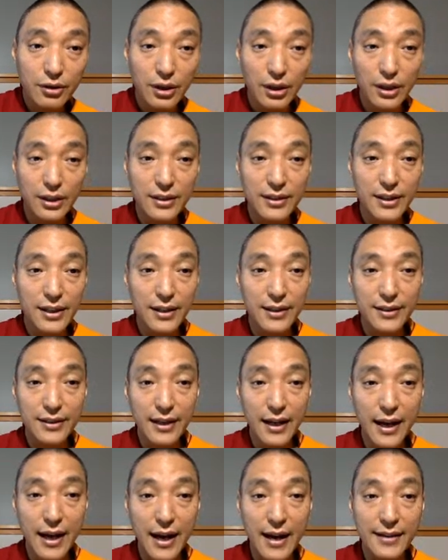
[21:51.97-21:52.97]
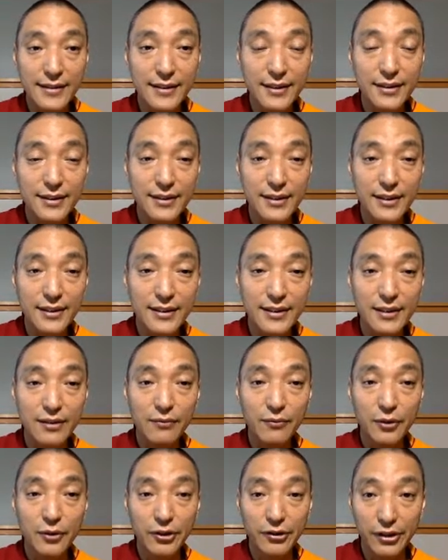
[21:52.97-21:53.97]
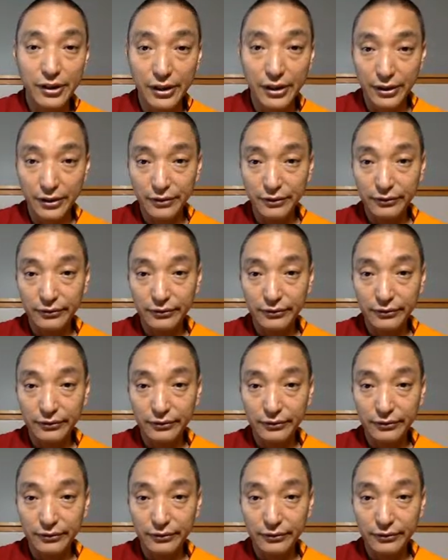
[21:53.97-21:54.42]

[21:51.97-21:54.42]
It says, as a seasoned warrior